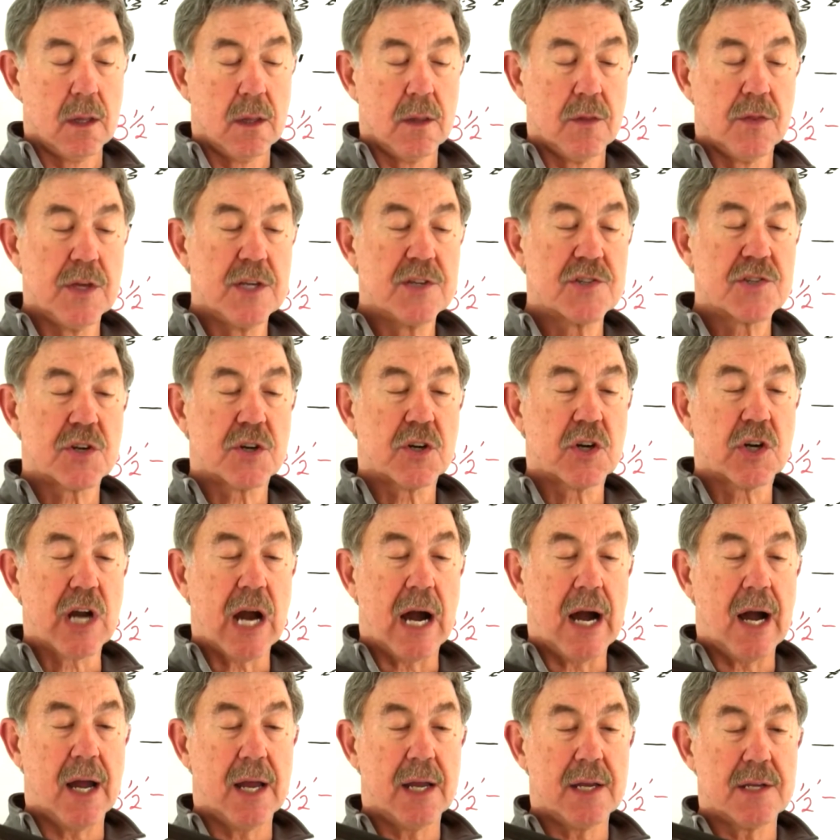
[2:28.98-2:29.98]
These are
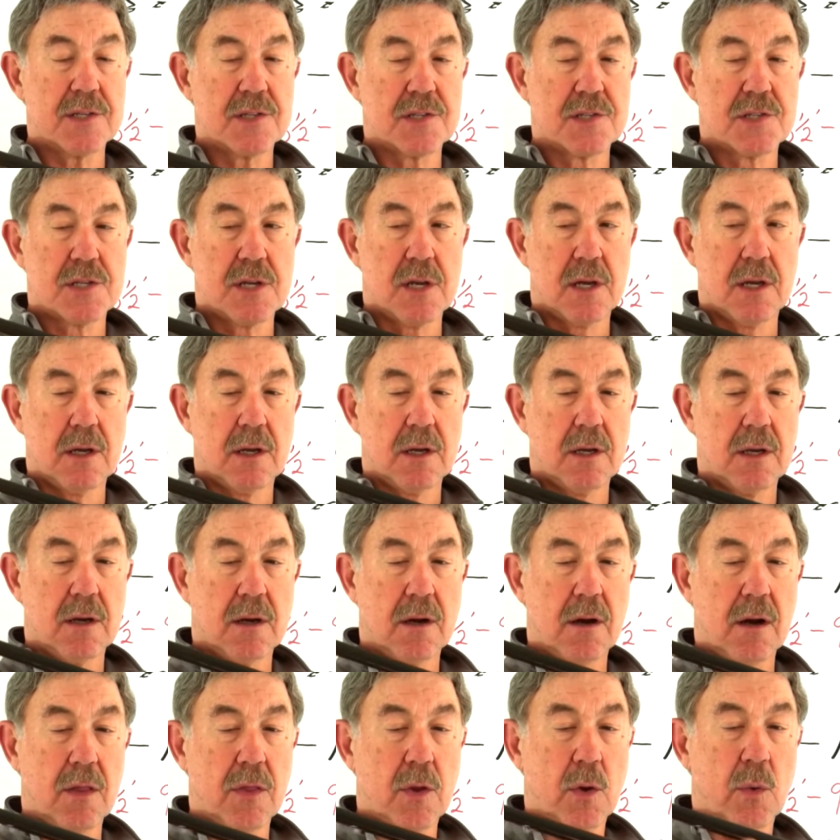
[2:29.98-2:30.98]
guides
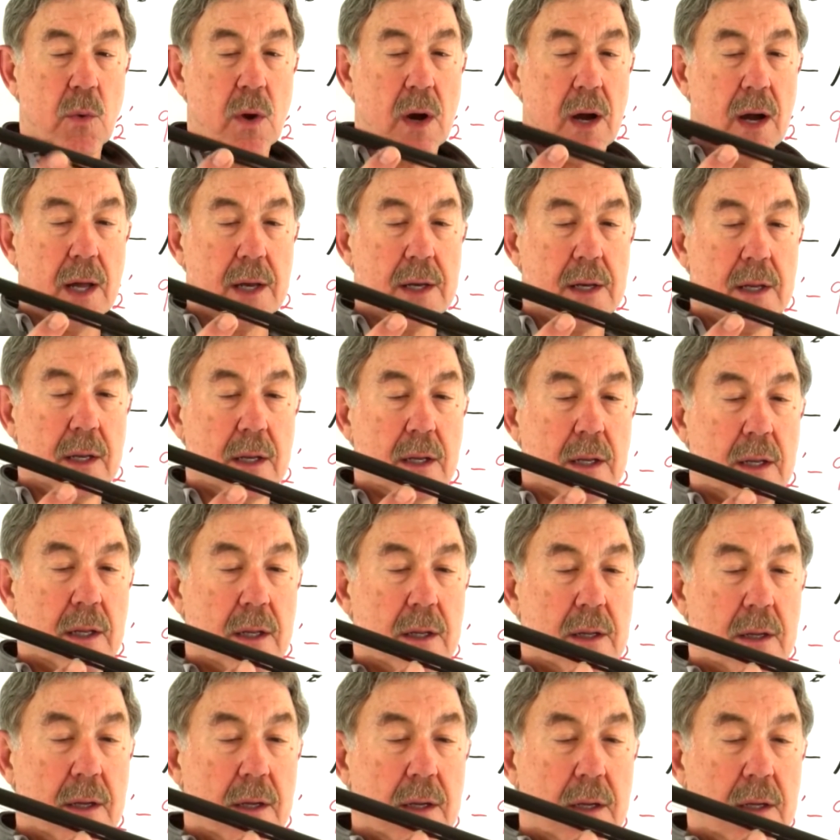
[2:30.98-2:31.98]
on the rod.
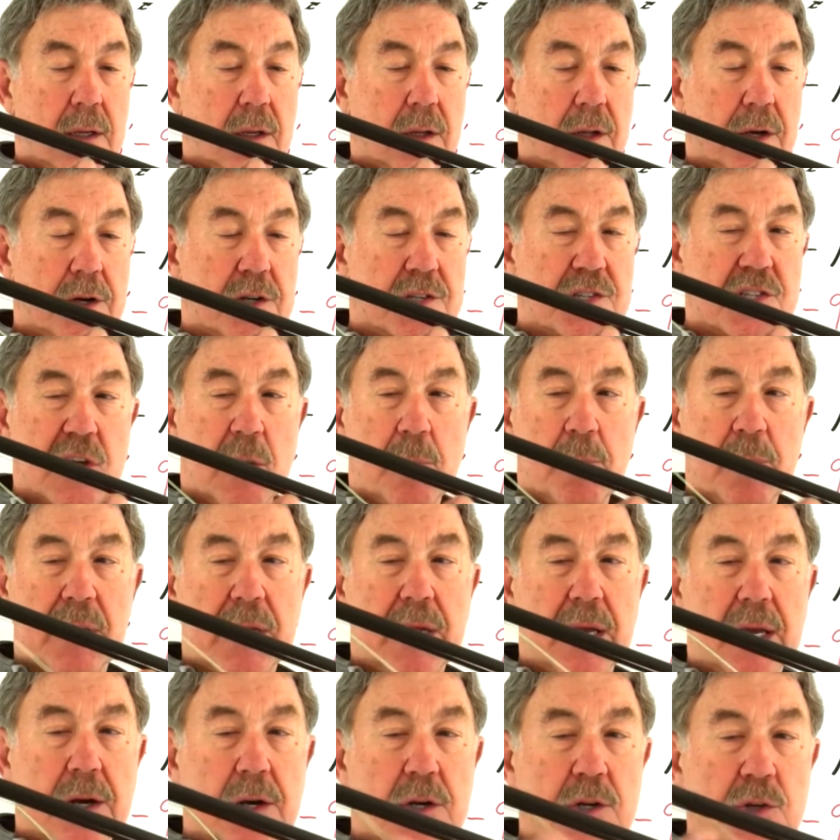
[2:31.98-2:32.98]
You'll hear some
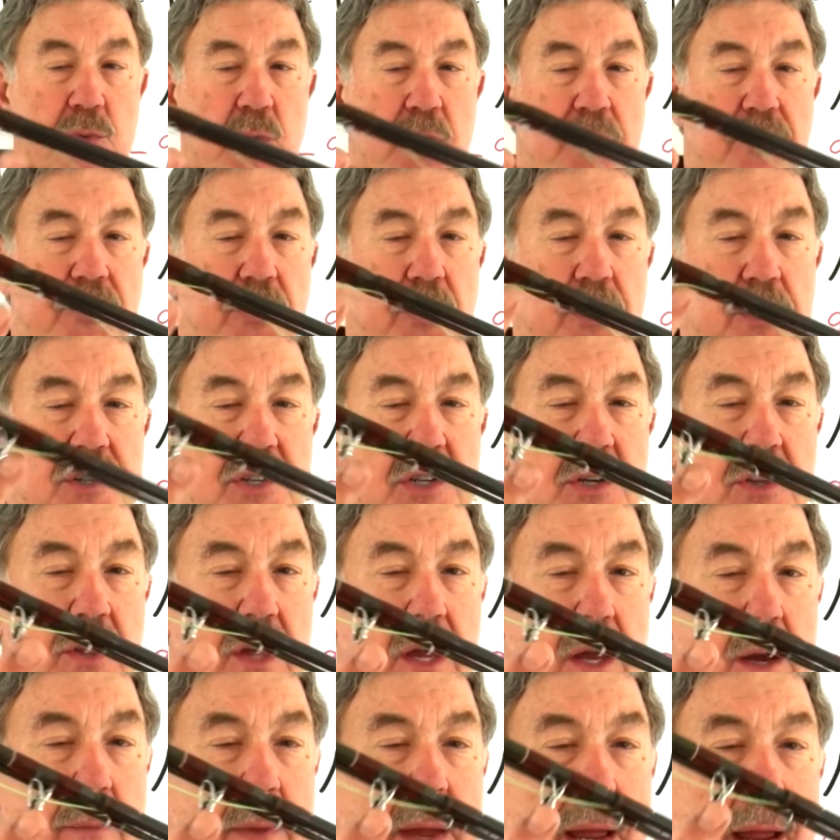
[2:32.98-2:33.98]
beginners refer to
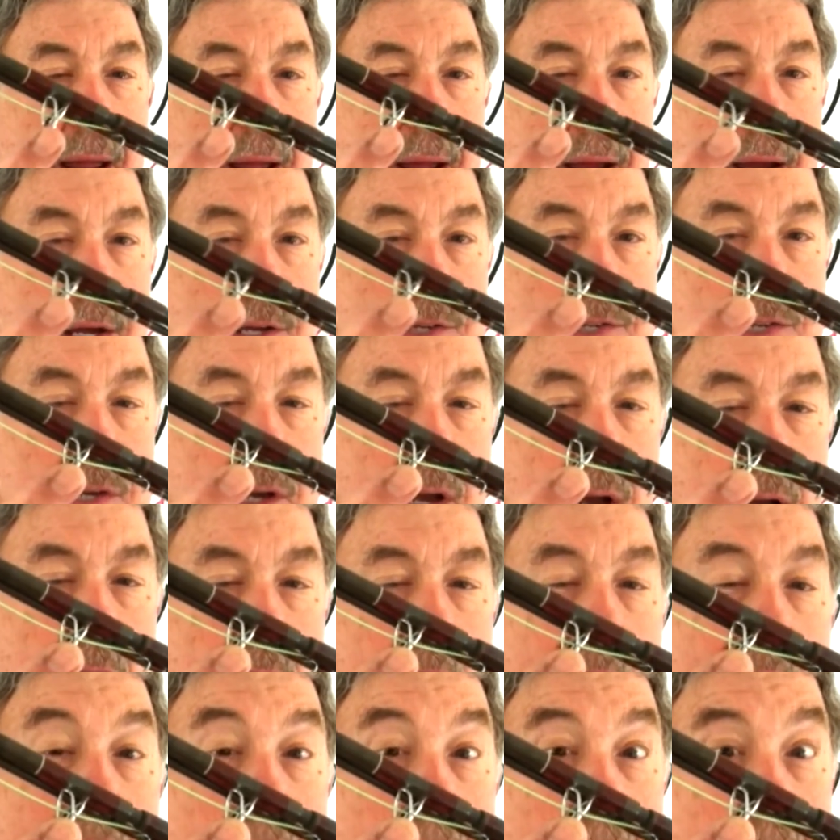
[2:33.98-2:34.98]
them as
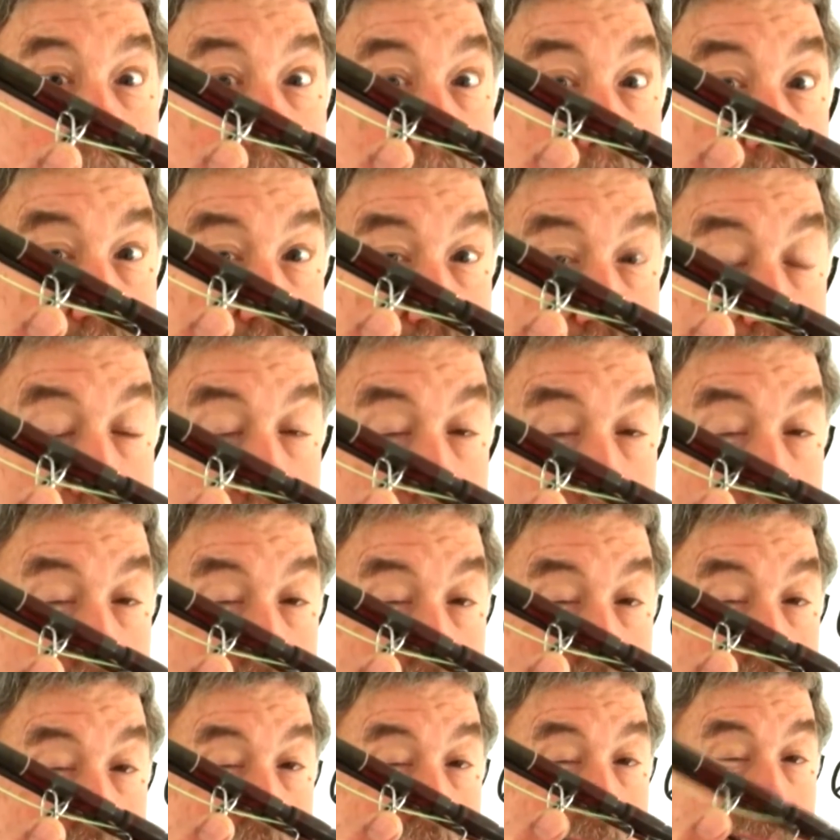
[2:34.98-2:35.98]
eyelets.
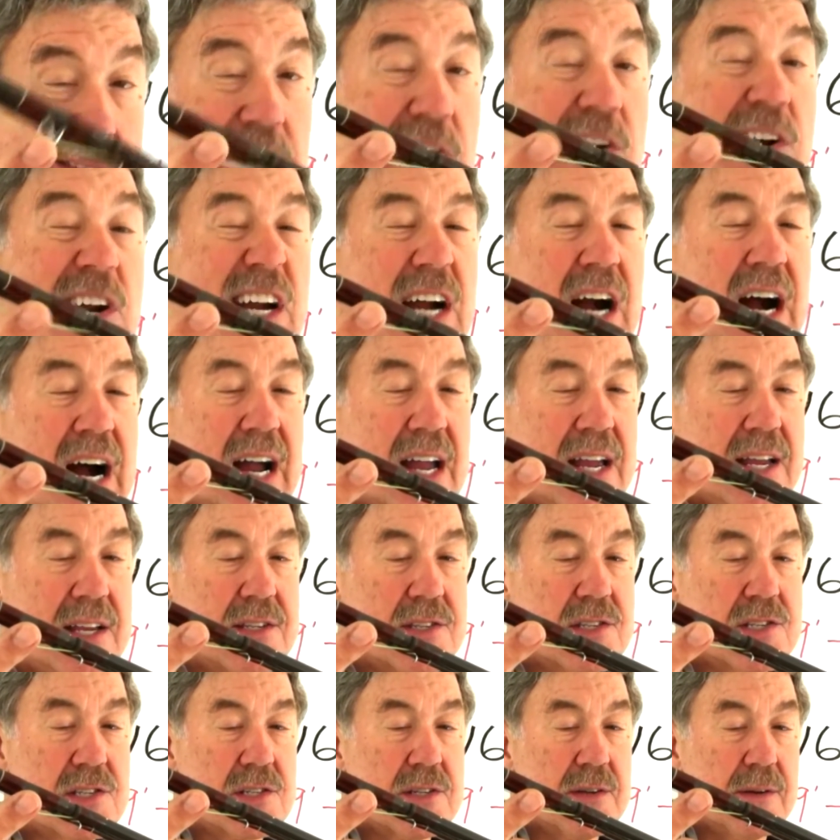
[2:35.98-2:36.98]
They're
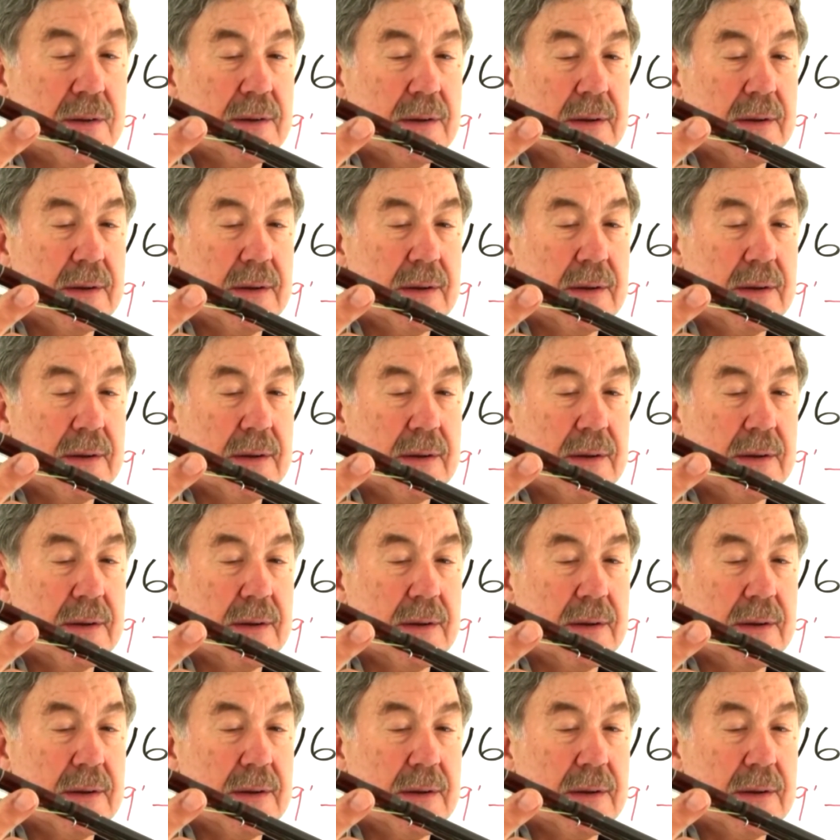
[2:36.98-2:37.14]
guides.